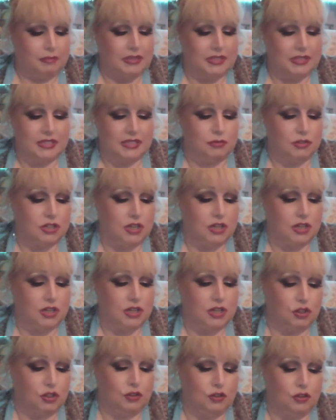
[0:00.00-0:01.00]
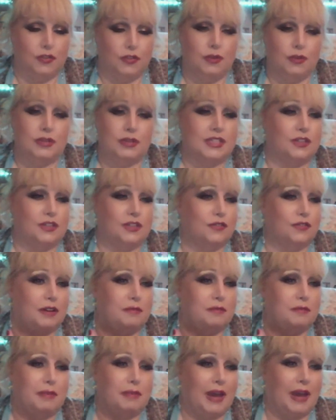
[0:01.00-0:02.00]
Sometimes you feel as if I'm
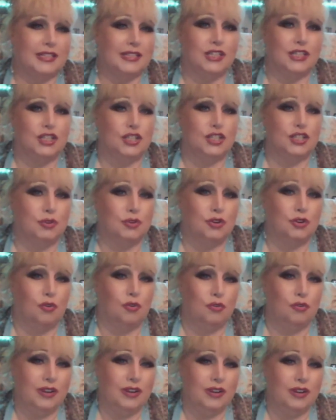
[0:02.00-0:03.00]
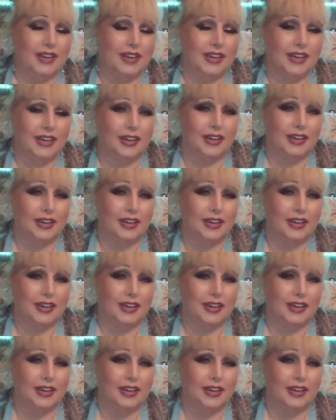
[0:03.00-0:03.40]
backed into a corner here.